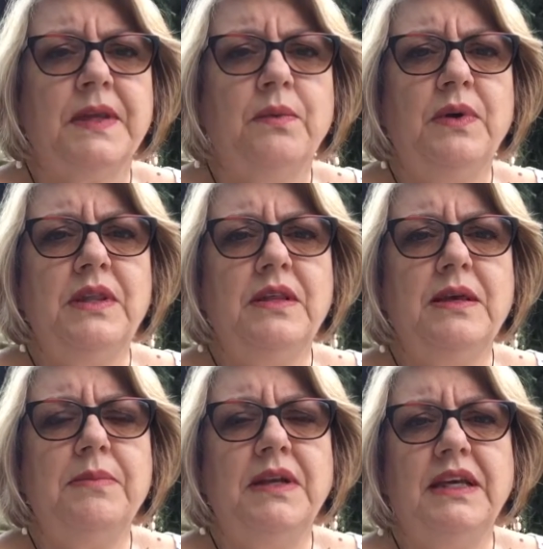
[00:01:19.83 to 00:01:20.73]
whether they're
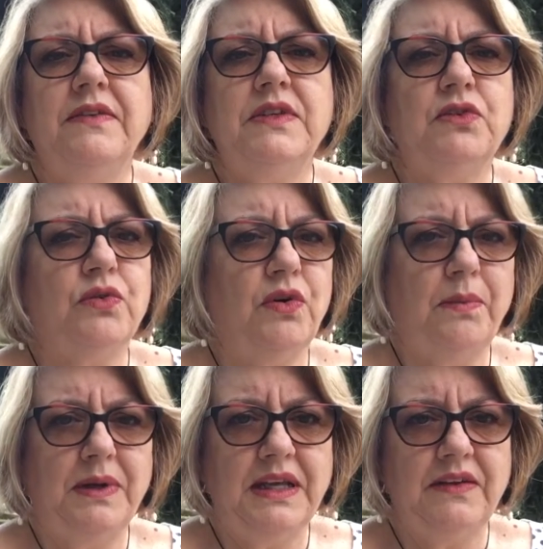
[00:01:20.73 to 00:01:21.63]
believers or
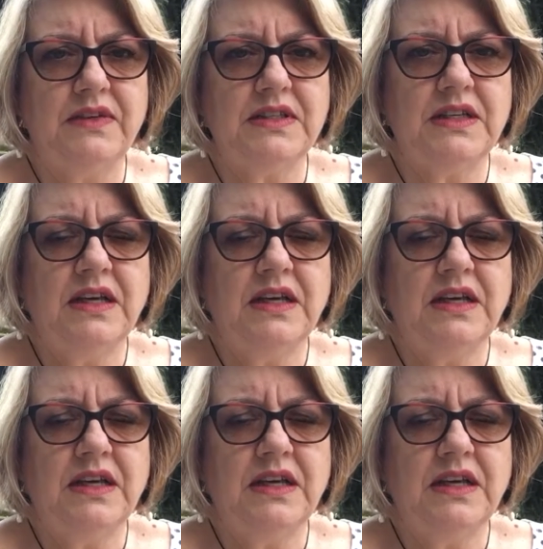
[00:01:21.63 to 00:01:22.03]
non-believers.